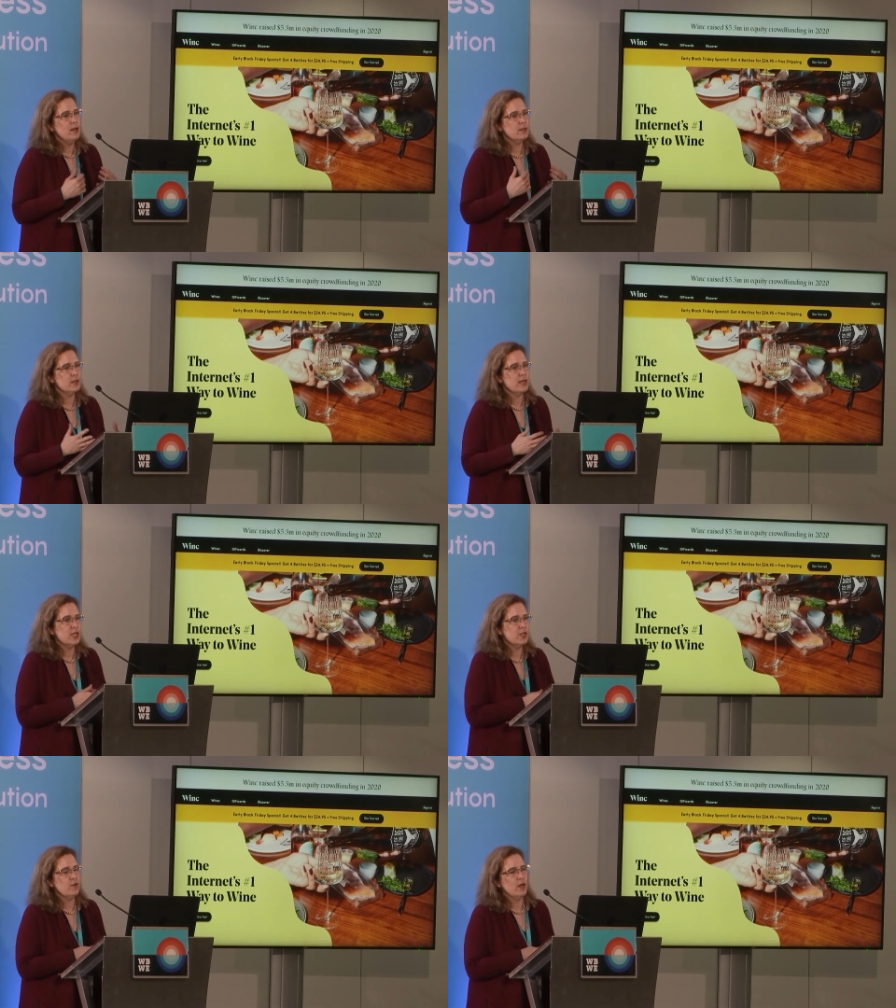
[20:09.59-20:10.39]
to
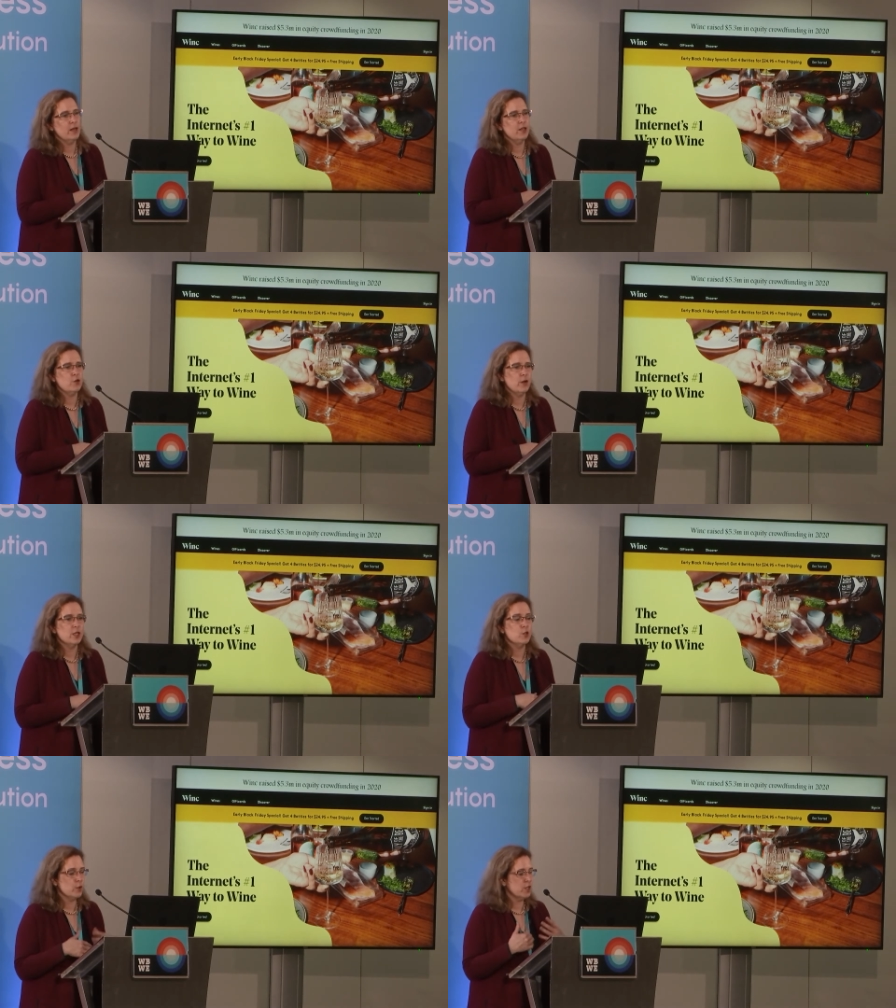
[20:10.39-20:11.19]
satisfy that
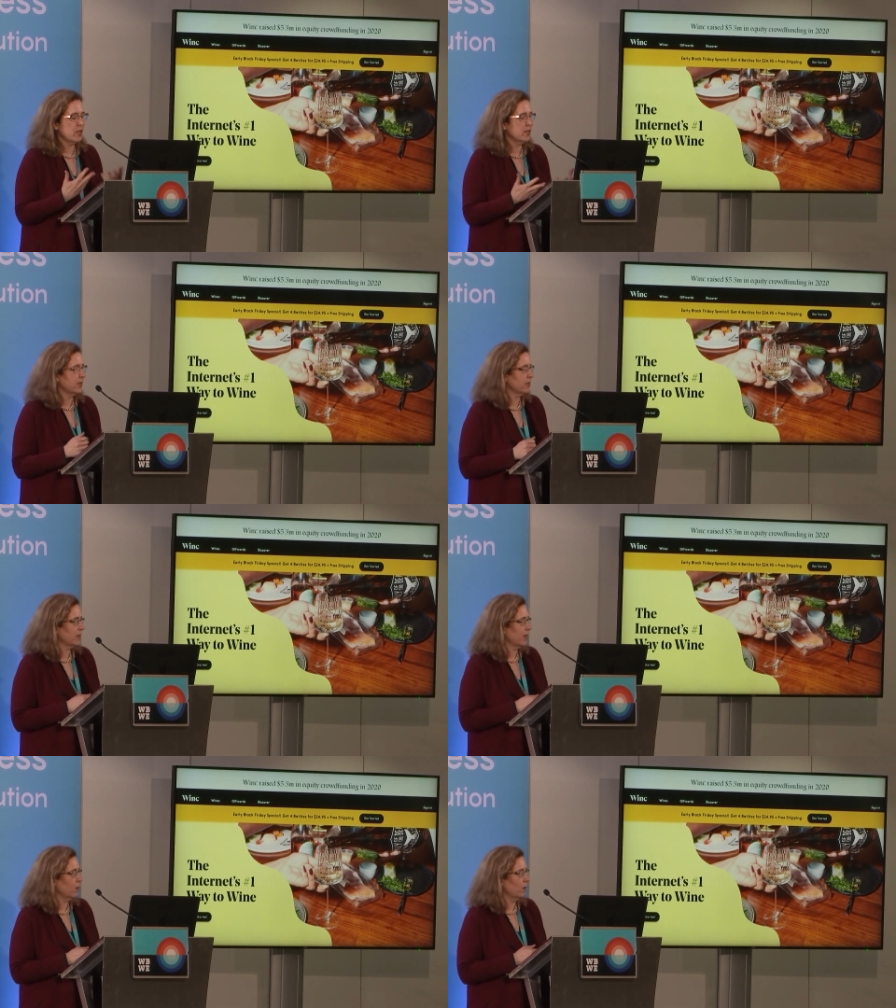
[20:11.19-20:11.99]
trend, which they then
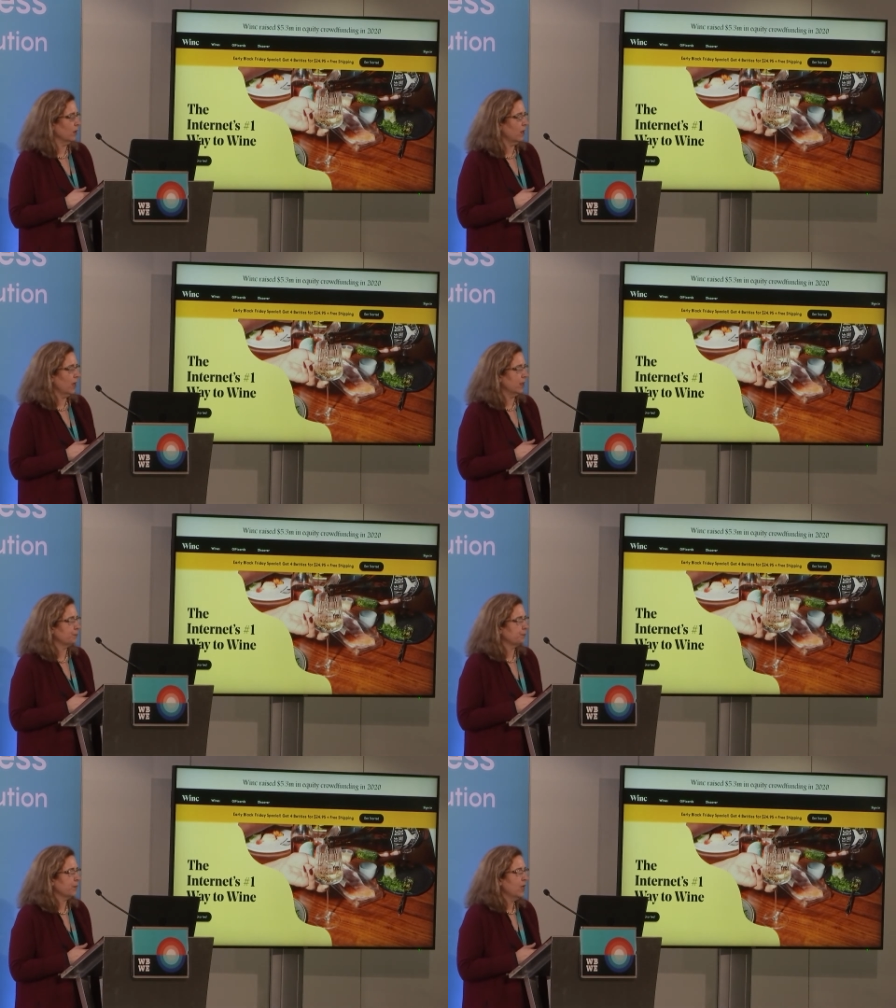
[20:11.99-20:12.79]
sell online.
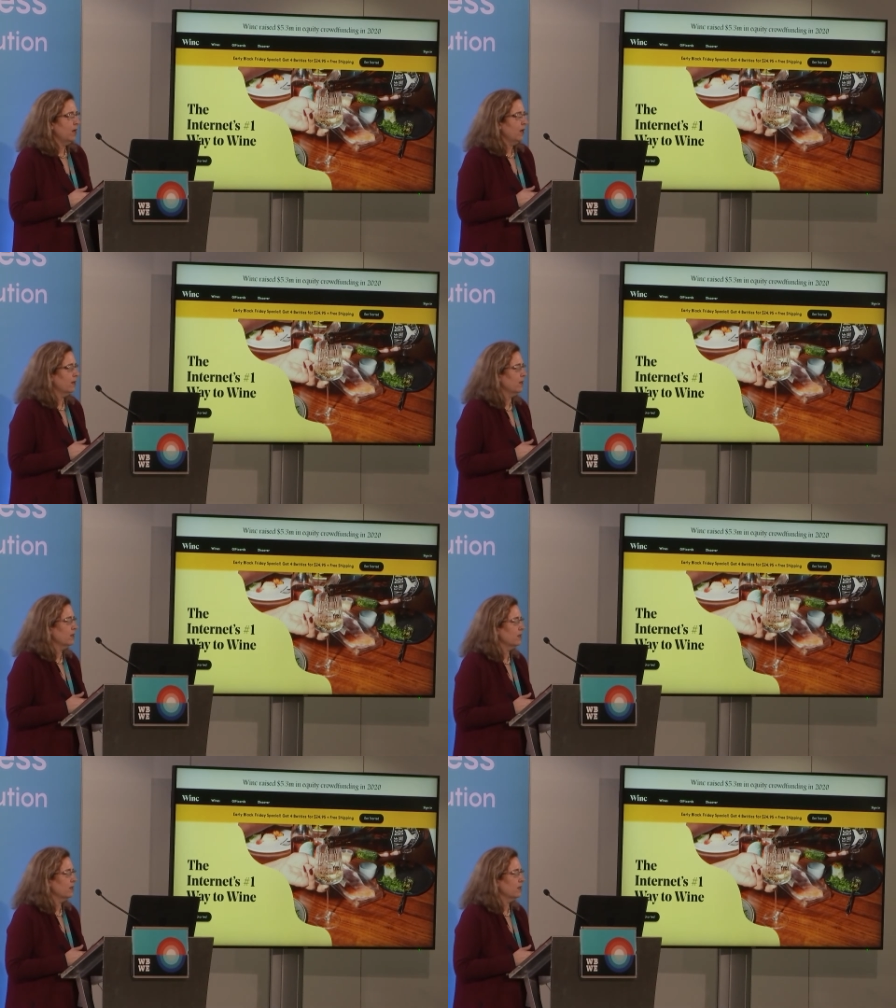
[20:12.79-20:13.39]
Now, this